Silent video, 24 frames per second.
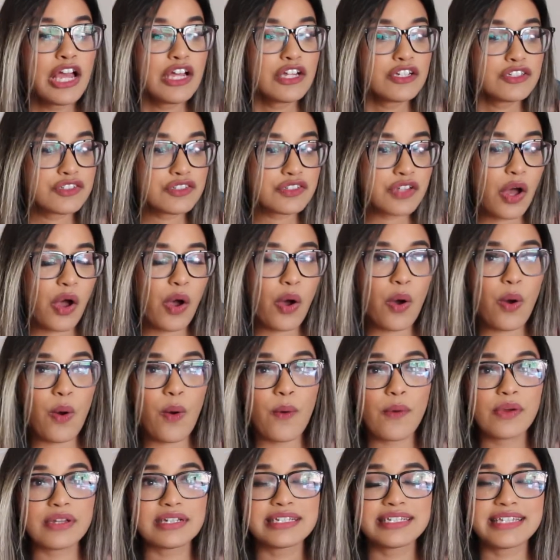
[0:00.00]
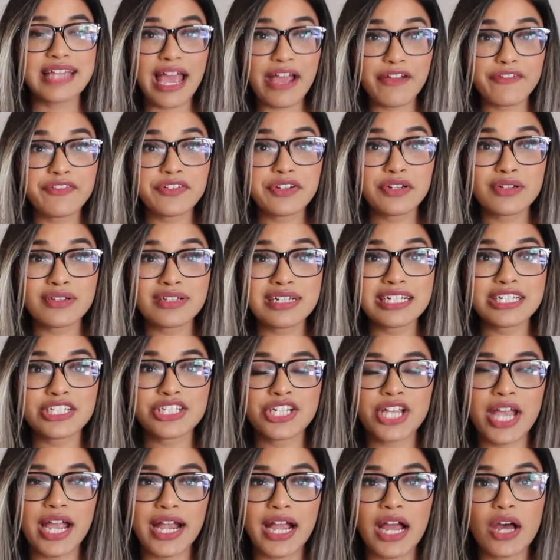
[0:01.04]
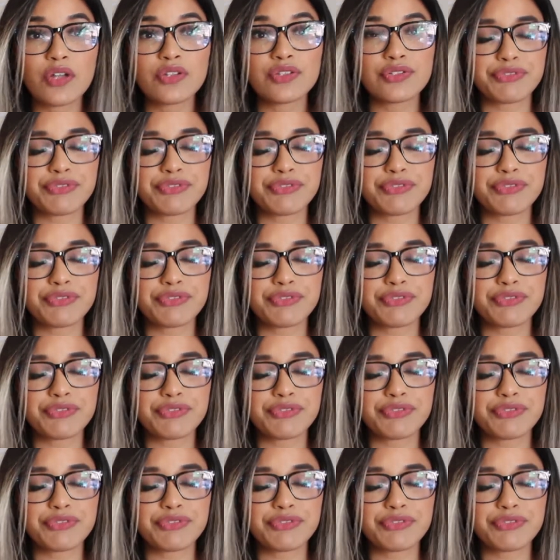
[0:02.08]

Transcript: So definitely check out